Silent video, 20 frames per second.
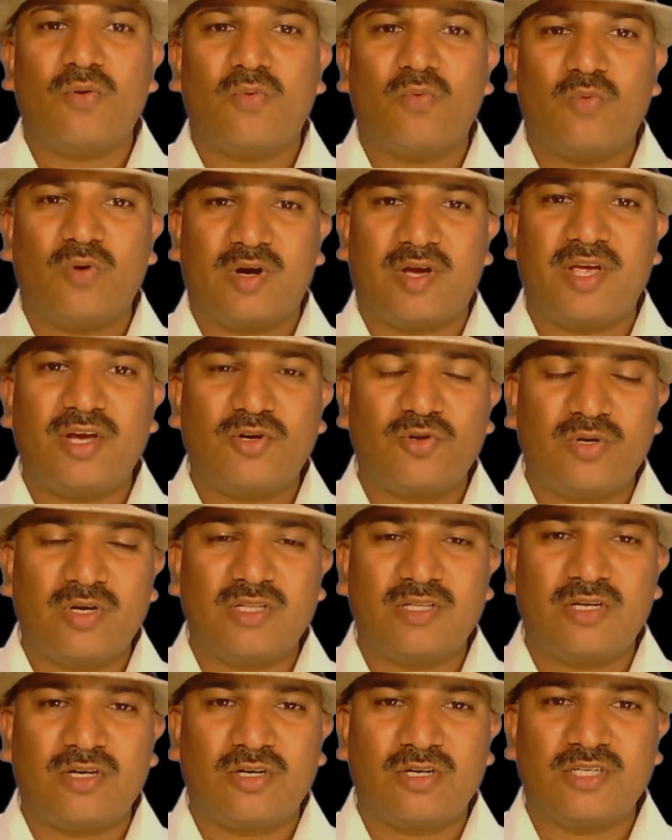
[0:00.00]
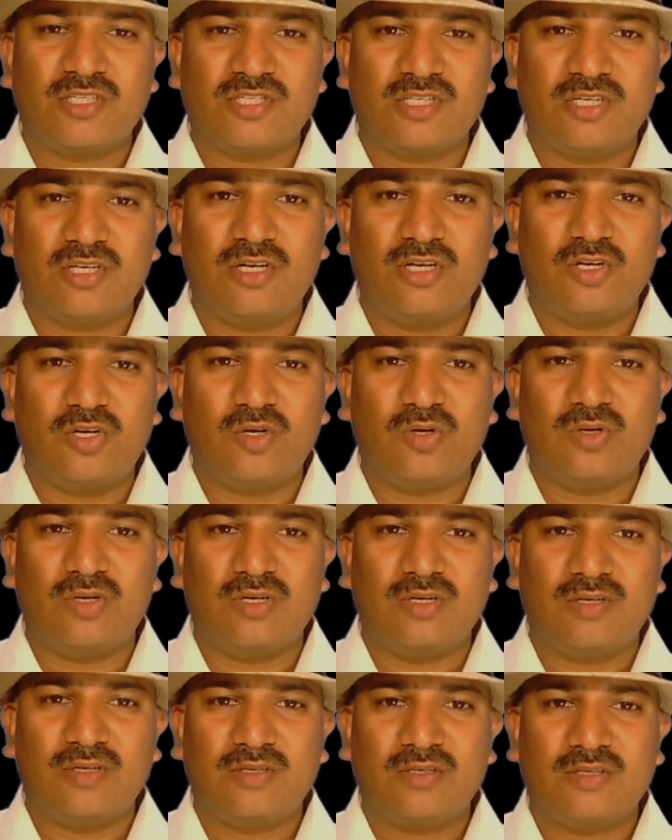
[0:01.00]
working together on a single goal.
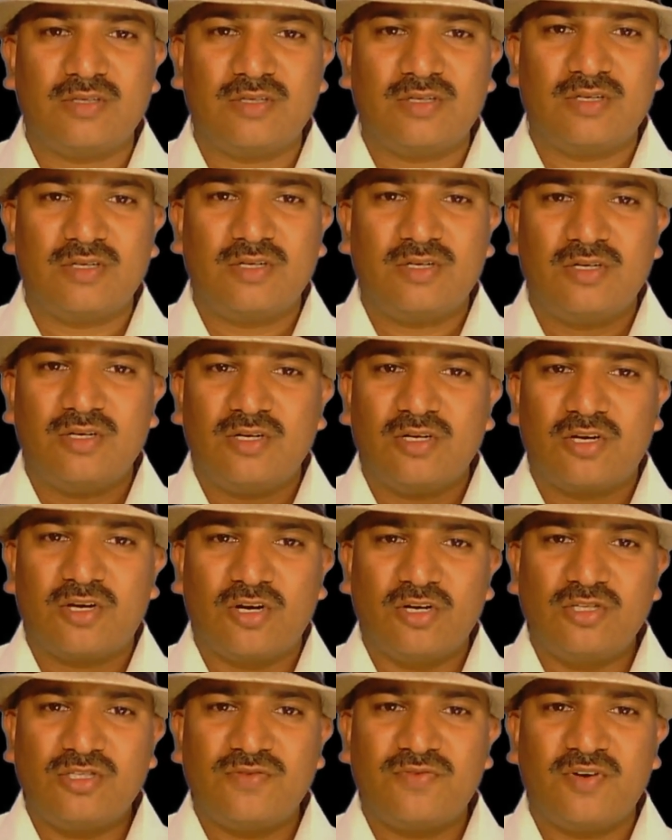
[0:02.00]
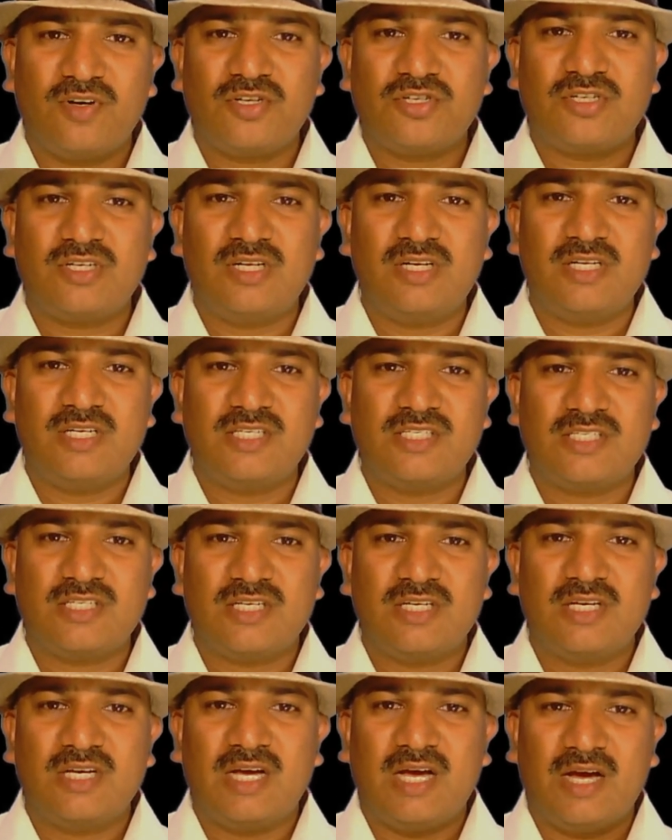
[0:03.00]
Cross-functional is
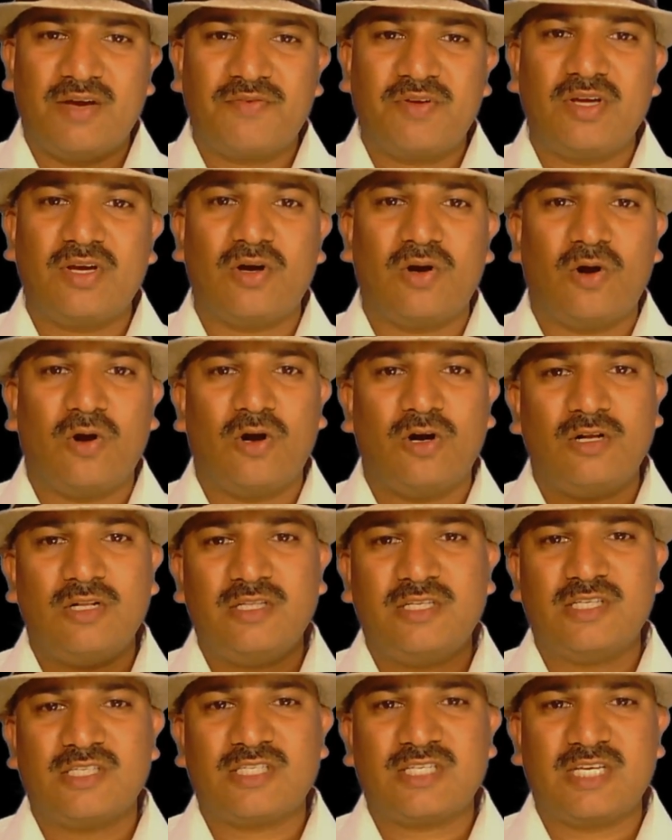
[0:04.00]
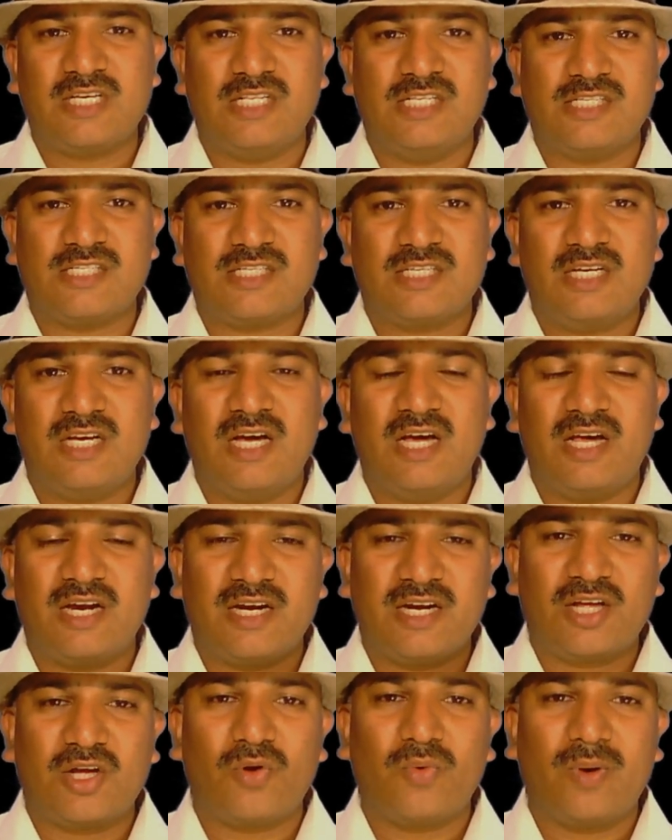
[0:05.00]
having all the skills
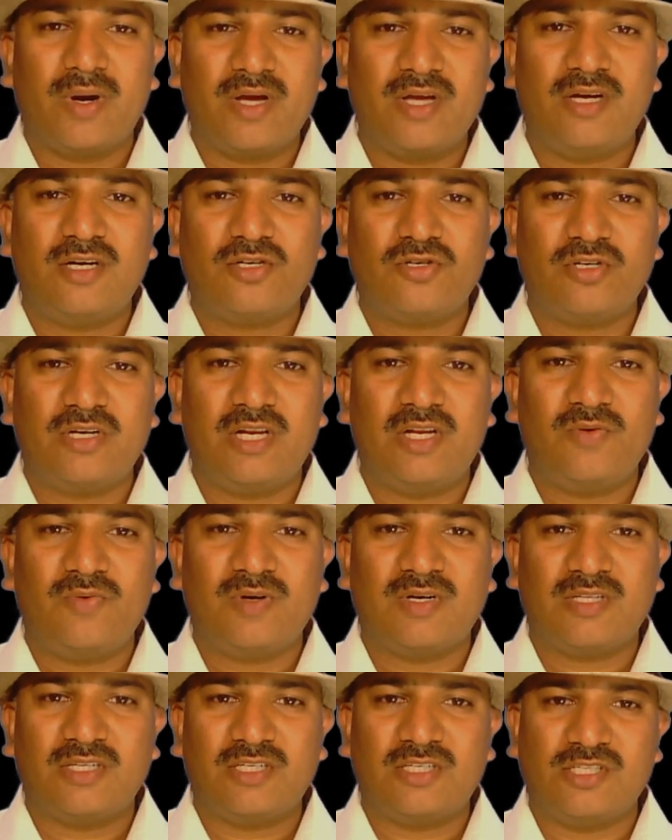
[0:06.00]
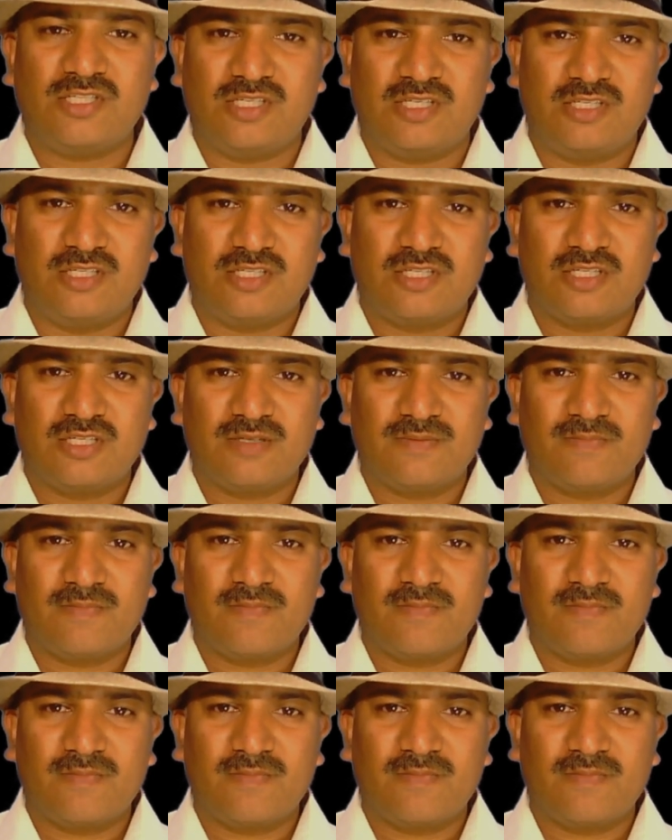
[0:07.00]
required to deliver the results.